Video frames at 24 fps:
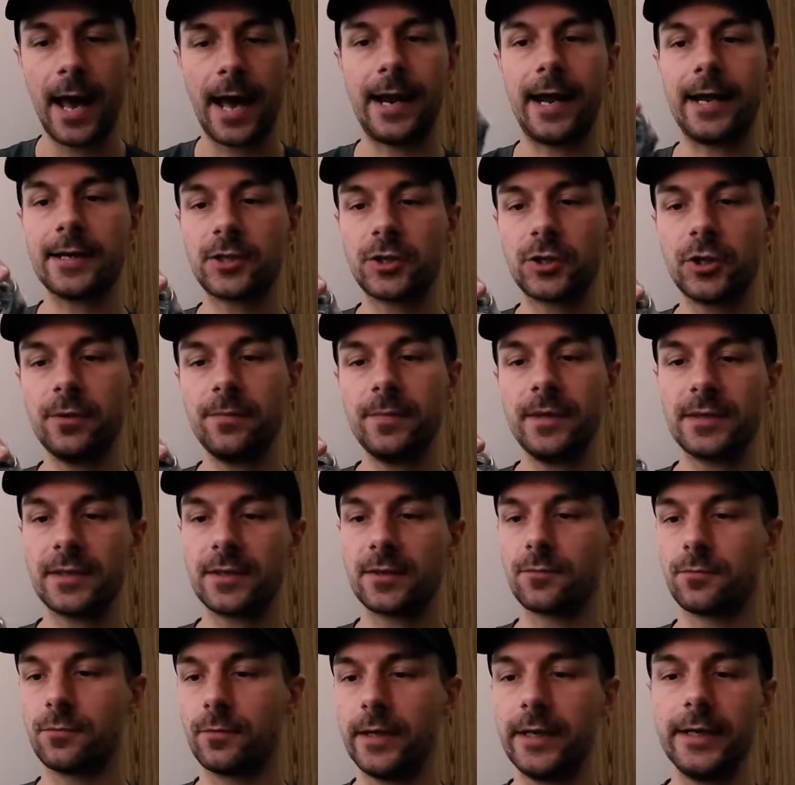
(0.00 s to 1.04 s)
And I assume this
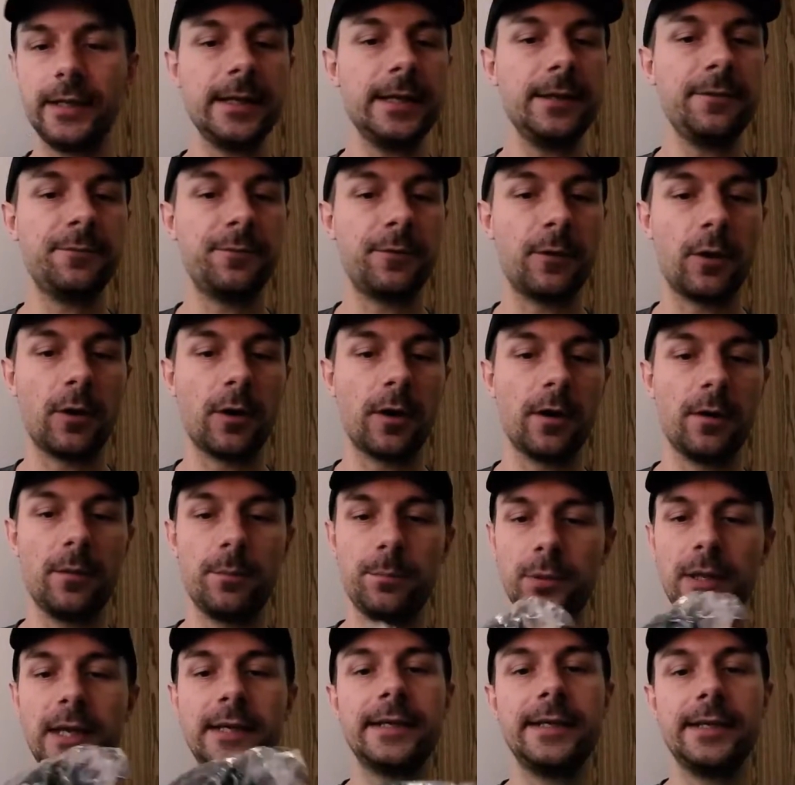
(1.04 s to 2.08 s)
is really for
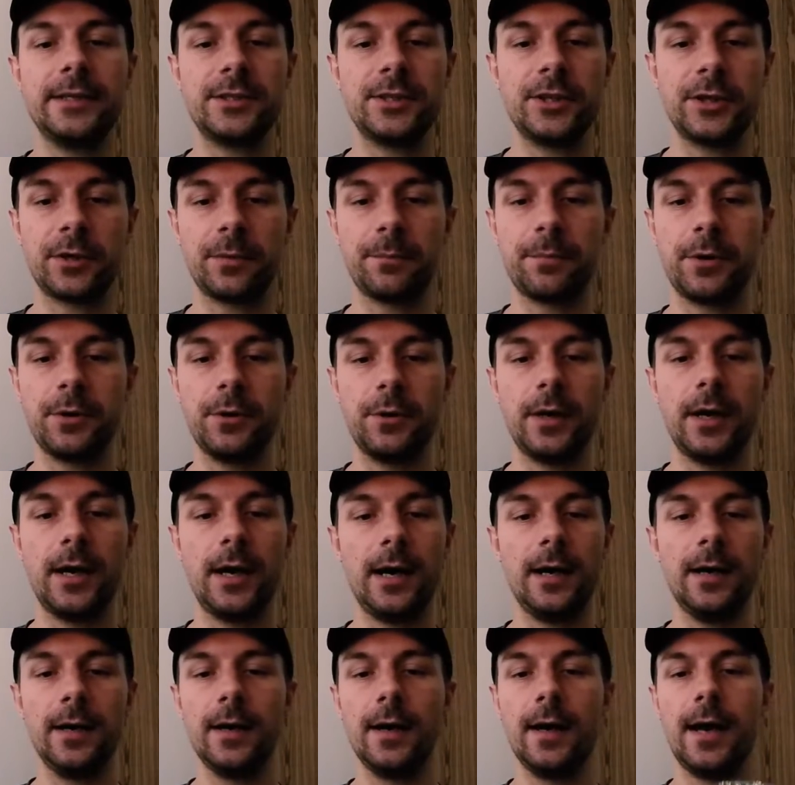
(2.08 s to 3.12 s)
plugging into your
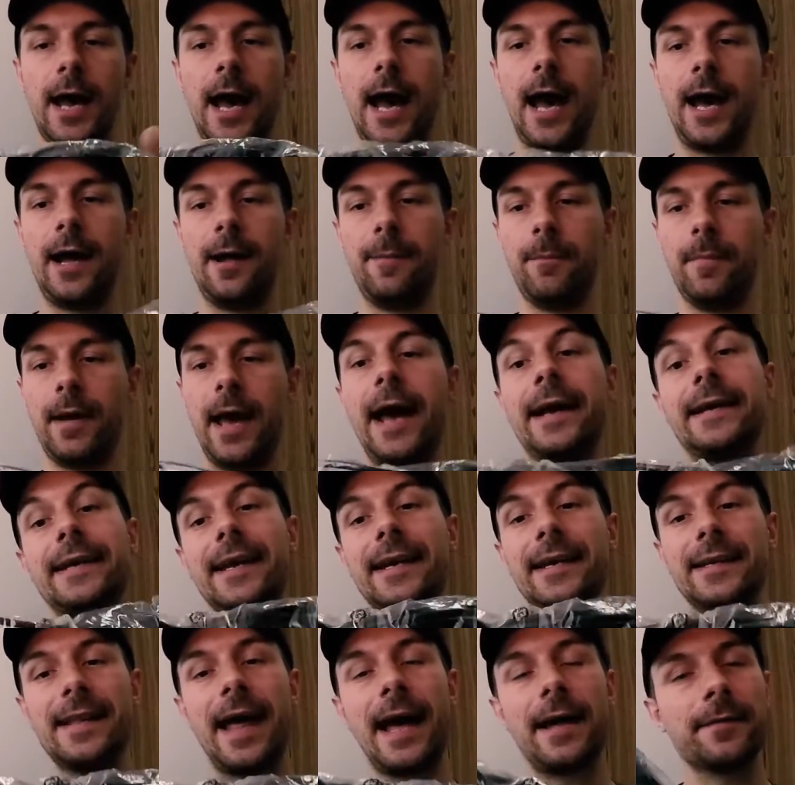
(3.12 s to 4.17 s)
computer and
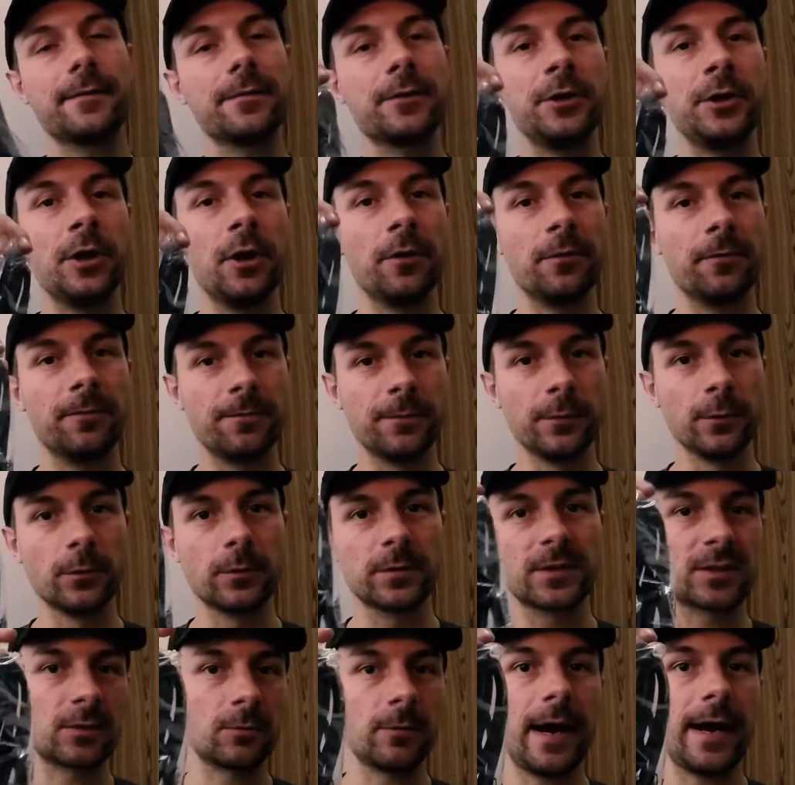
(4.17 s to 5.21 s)
getting that, you know, full
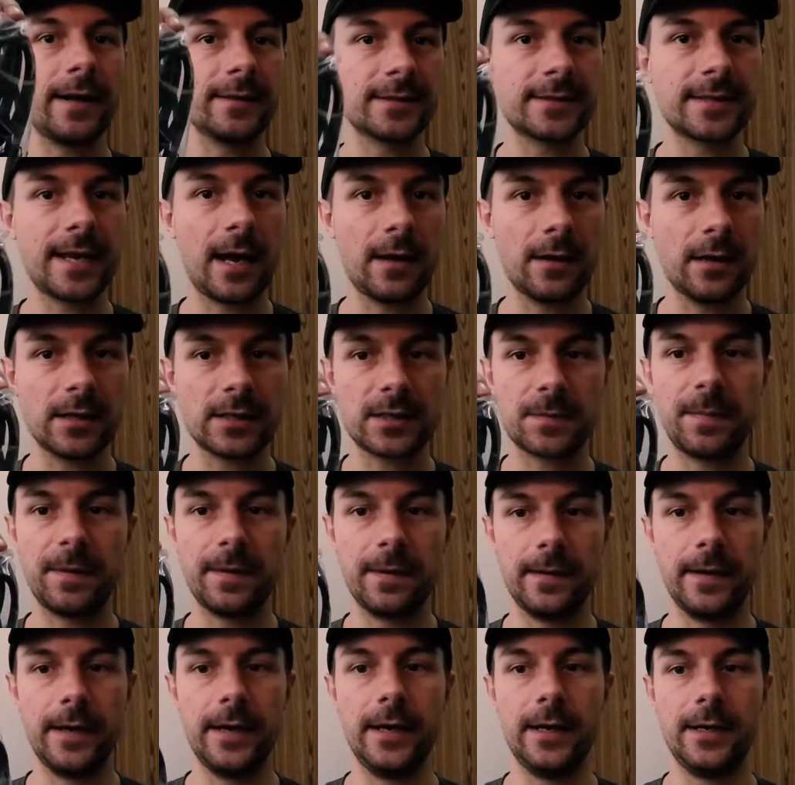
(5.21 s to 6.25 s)
surround sound
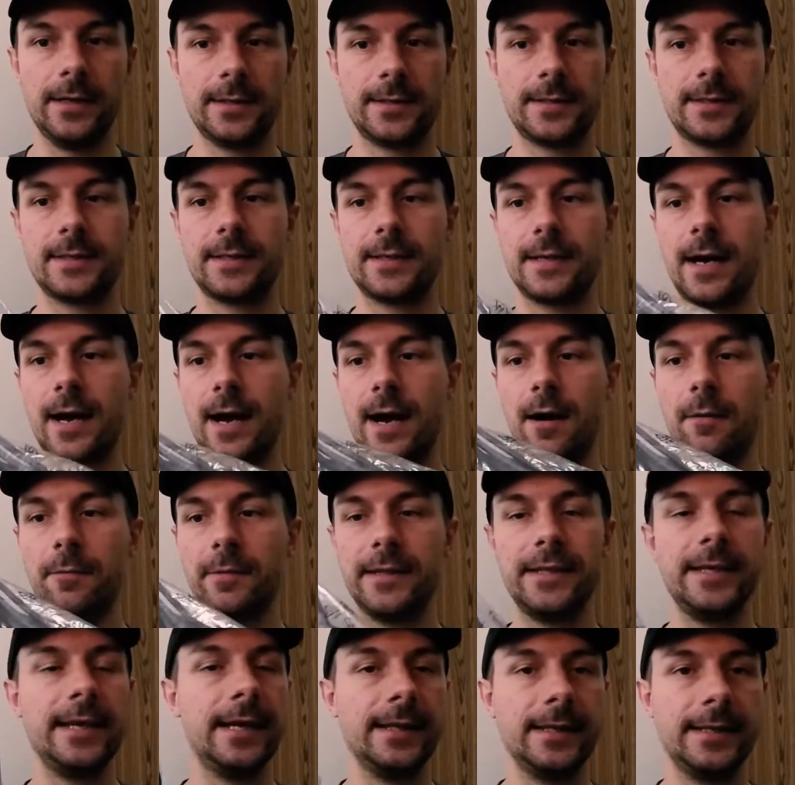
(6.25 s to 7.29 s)
experience with
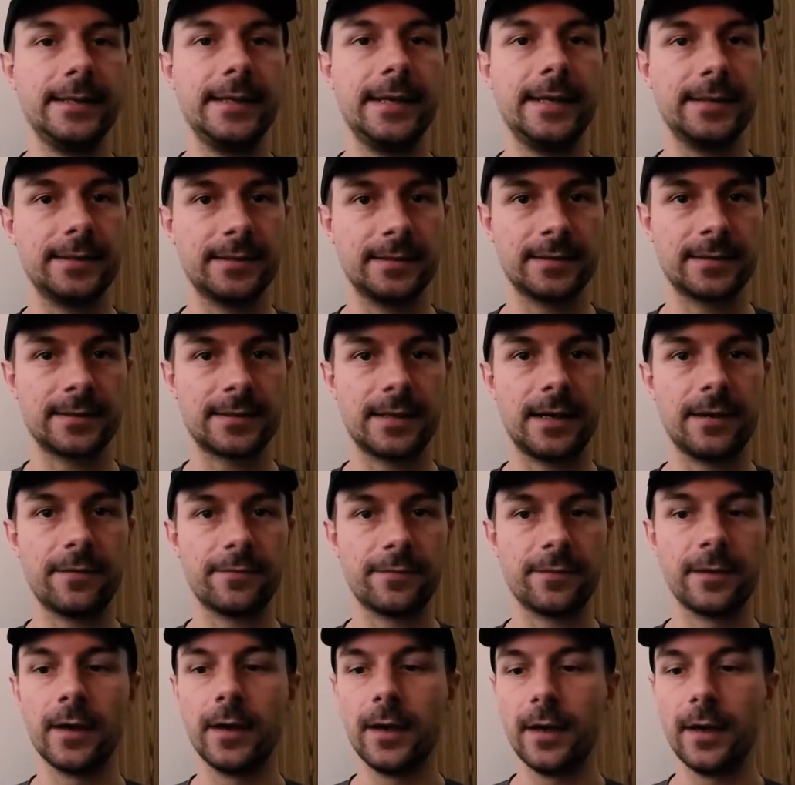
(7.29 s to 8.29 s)
the LEDs and stuff.